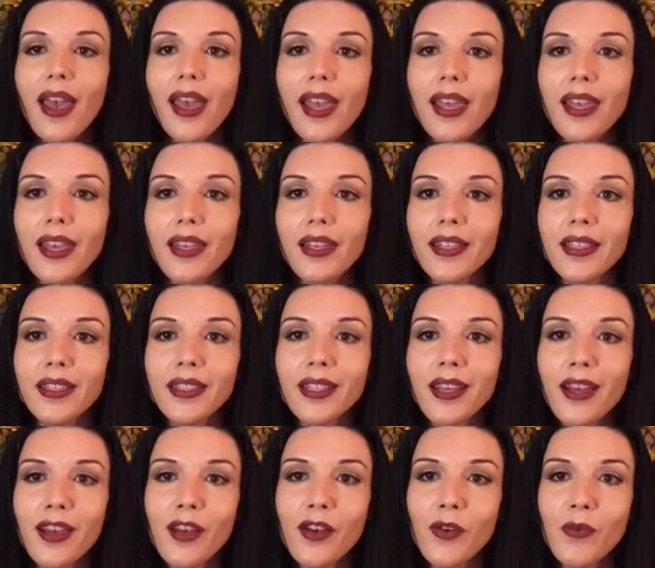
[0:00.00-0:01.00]
and
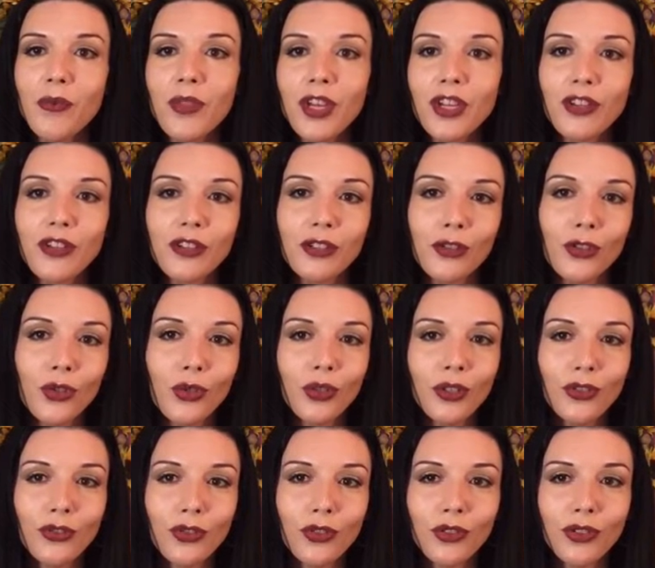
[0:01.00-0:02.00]
I hope that you're
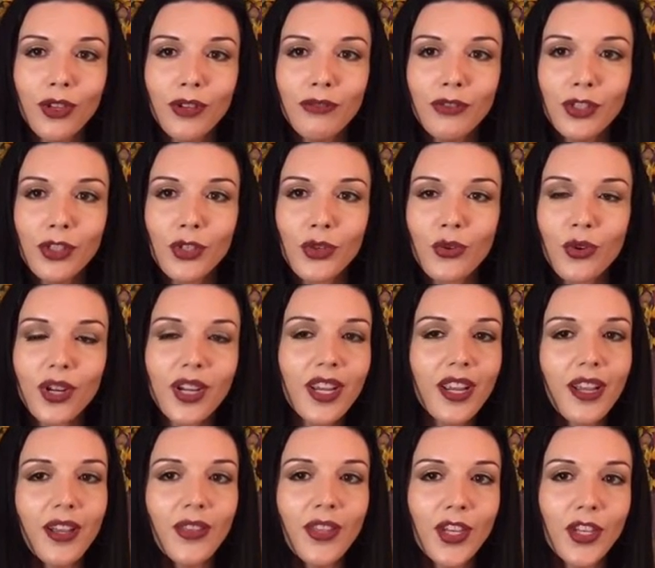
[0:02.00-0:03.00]
enjoying your love
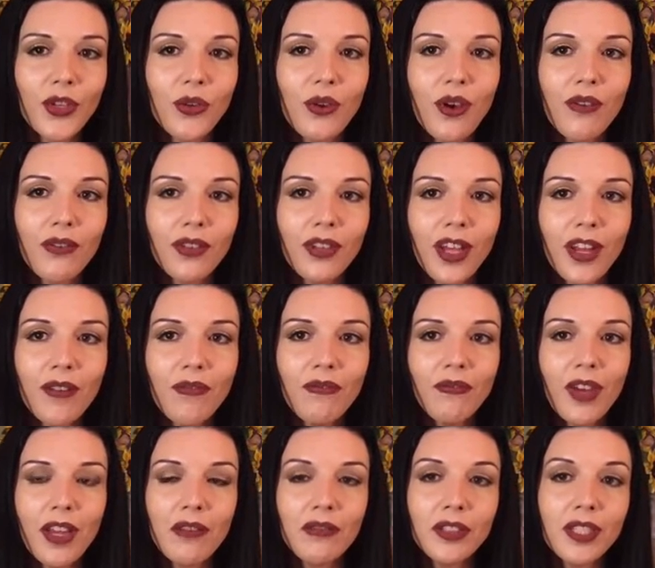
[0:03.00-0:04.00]
story and that you have a lot of
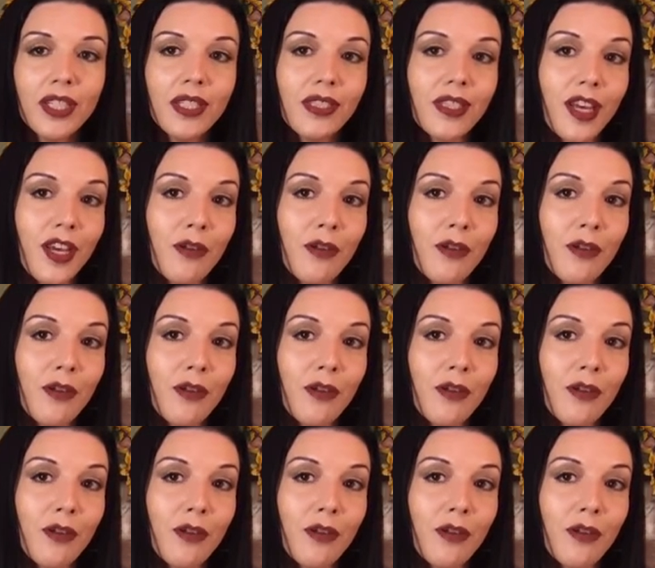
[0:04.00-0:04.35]
favorites.